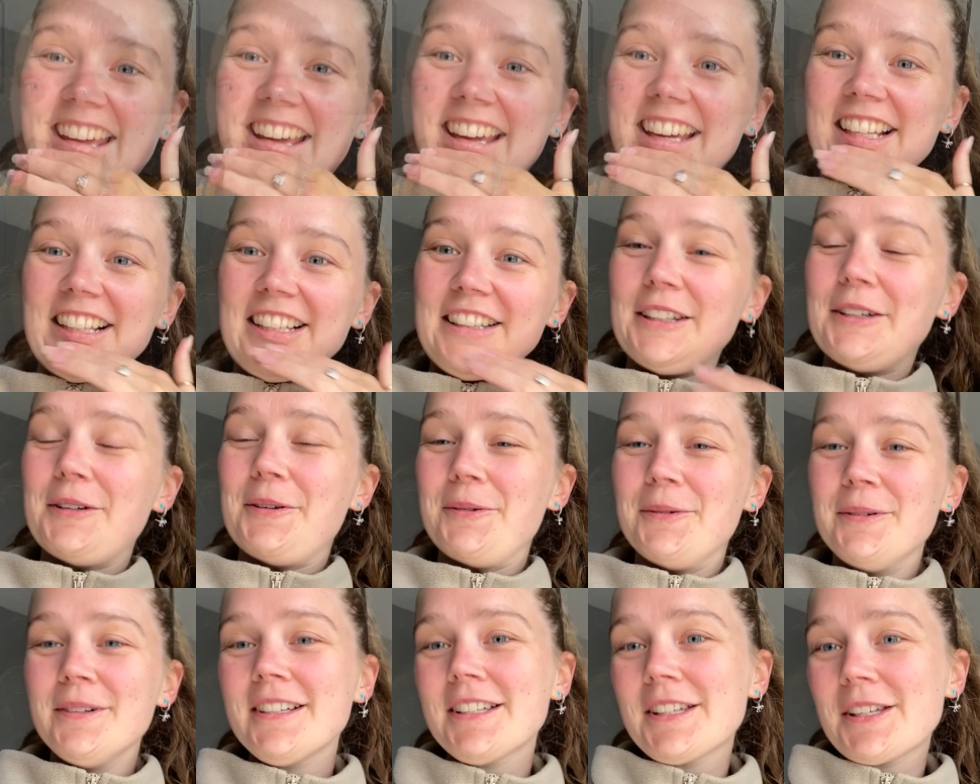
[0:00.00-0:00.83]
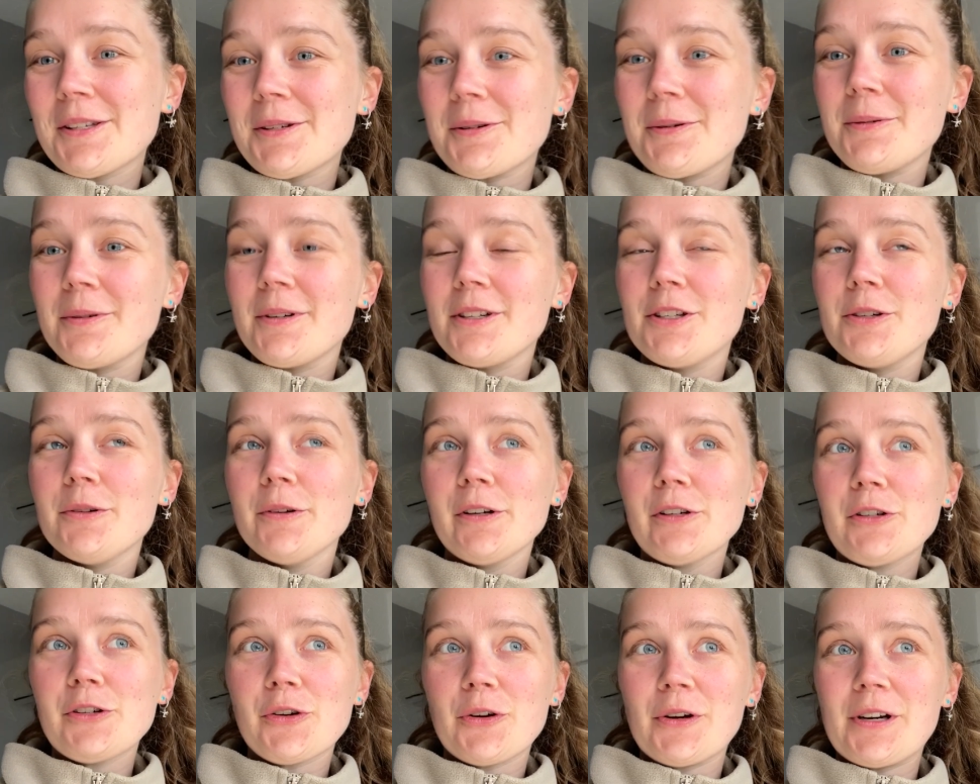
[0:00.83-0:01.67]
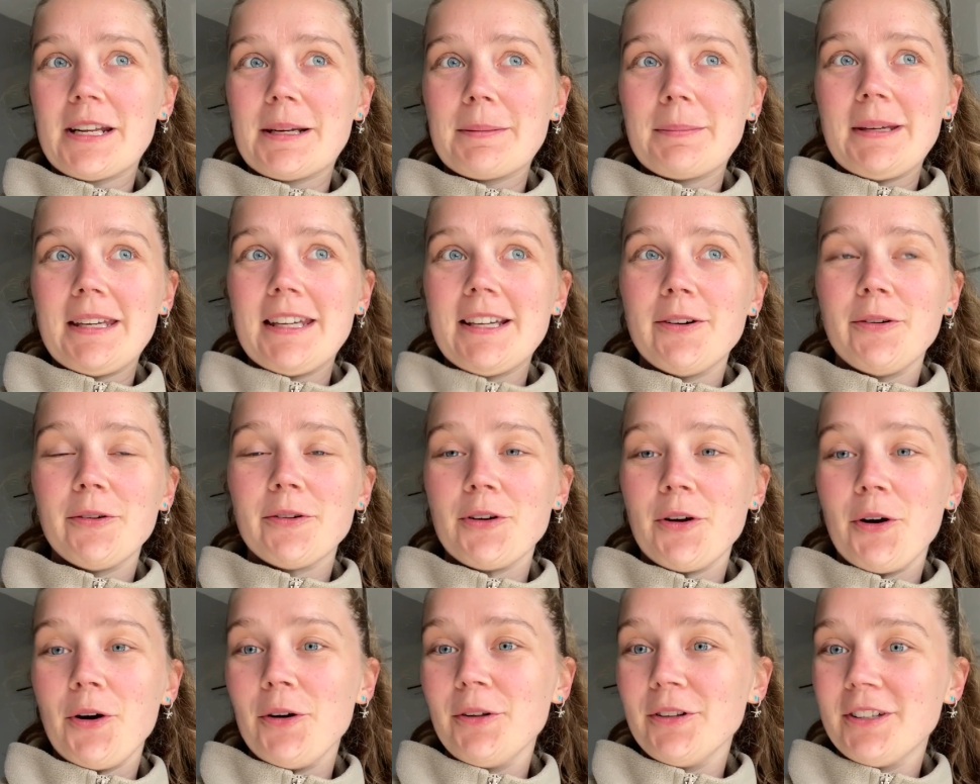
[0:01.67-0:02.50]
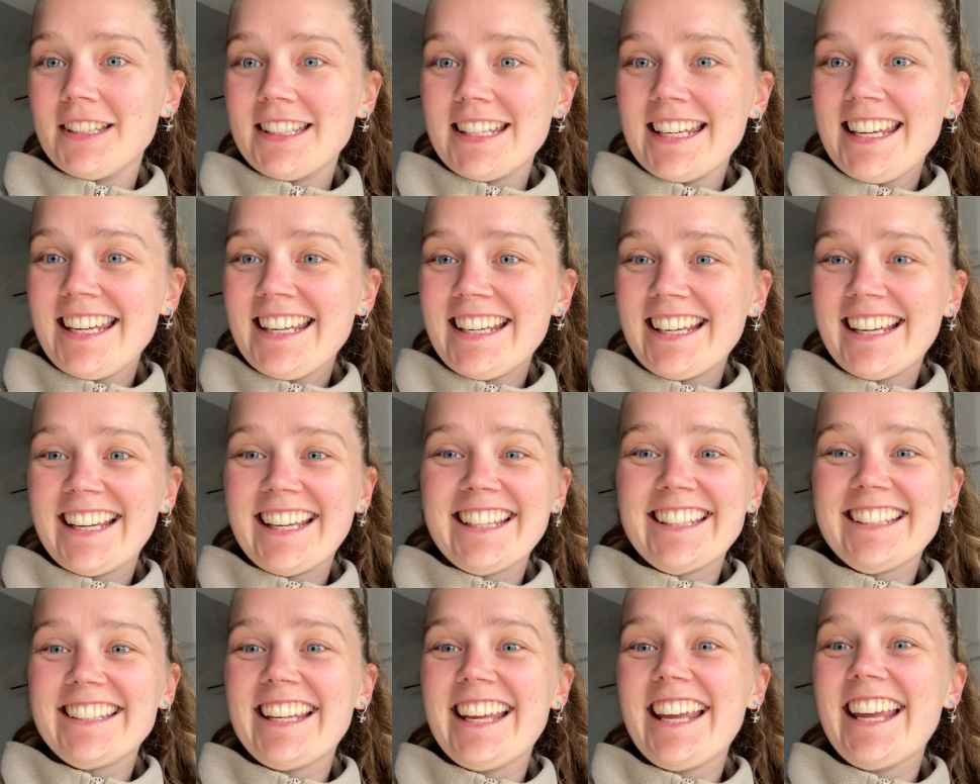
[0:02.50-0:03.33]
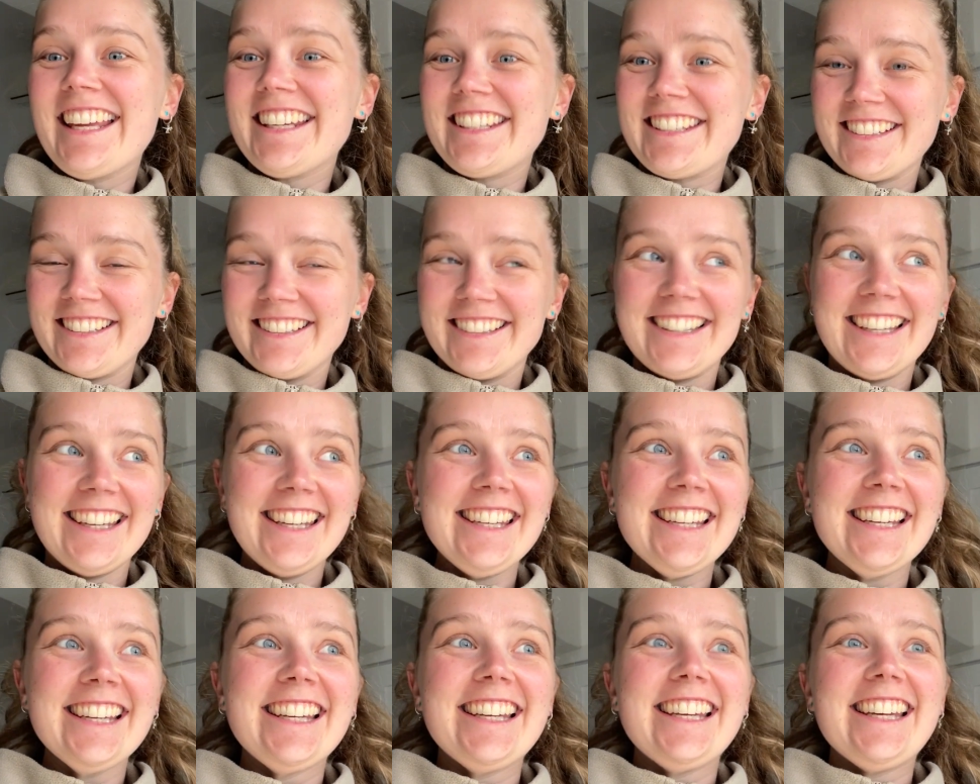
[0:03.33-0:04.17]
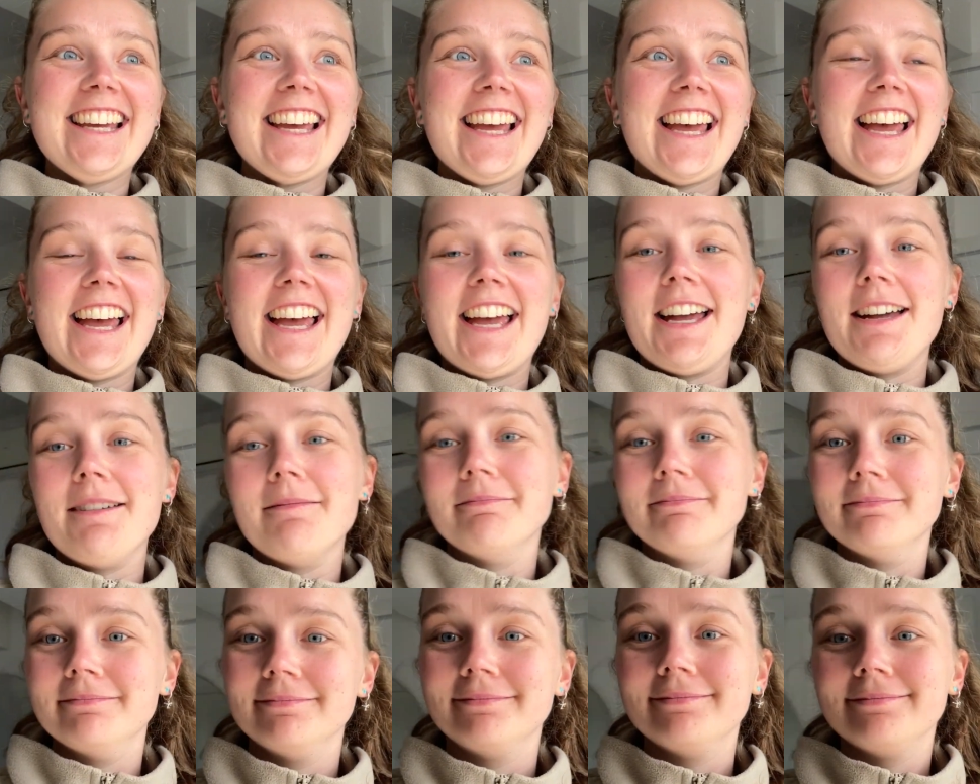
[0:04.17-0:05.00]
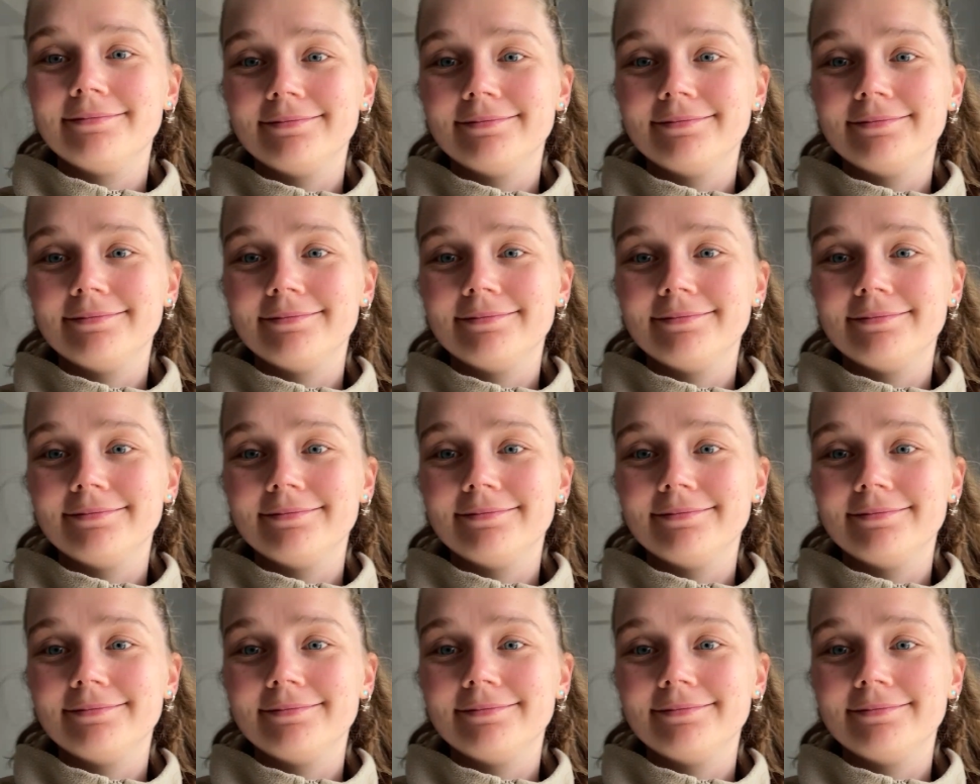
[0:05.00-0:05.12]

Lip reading: Hello, so you're joining me on holiday in Italy. Can